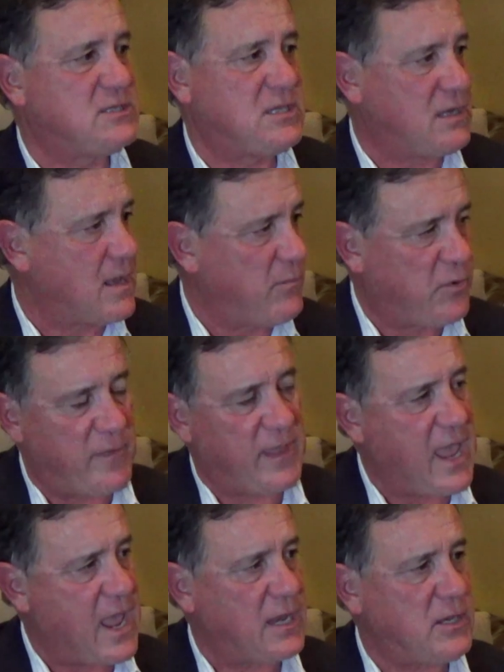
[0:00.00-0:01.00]
that come through the
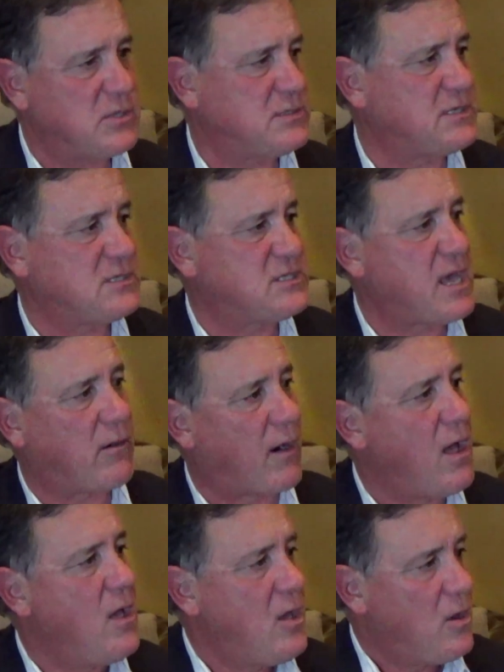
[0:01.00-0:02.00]
canyons, et
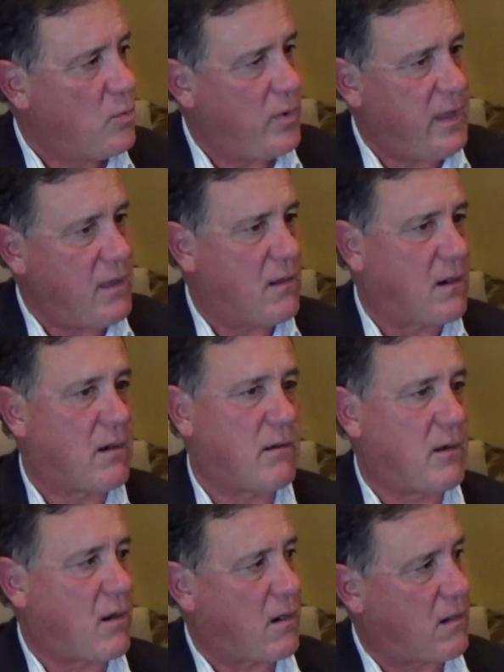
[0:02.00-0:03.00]
cetera. We
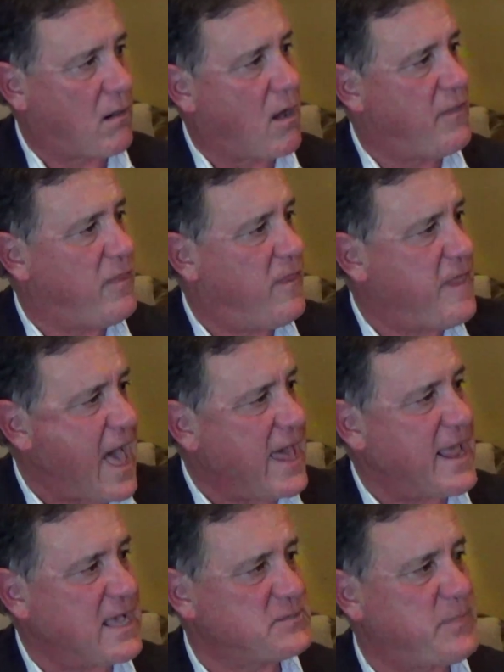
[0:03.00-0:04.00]
are on
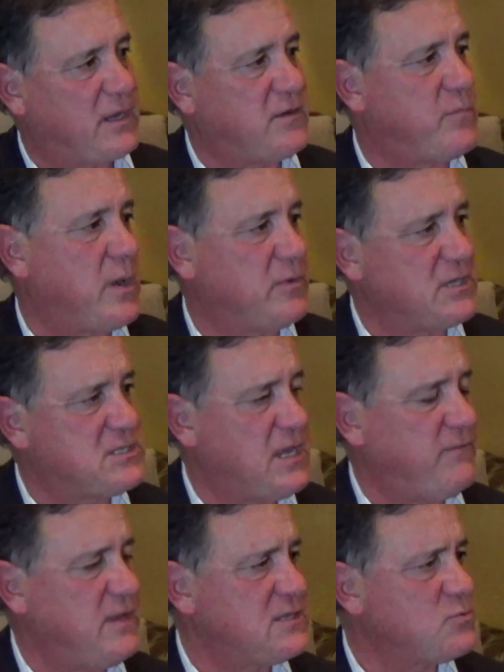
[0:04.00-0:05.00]
that aspect of public
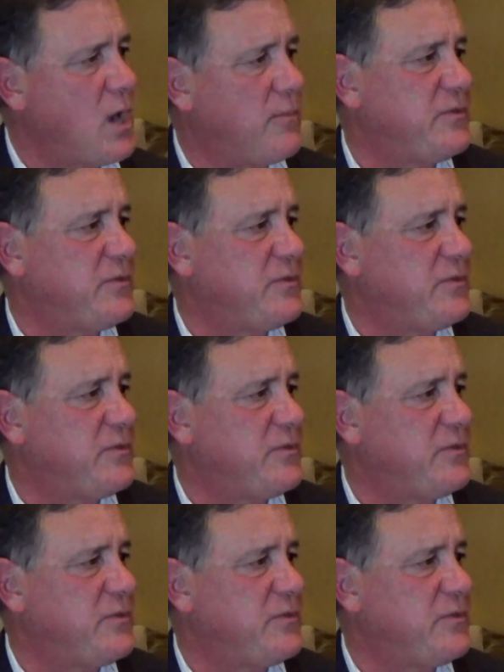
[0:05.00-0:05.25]
safety as well.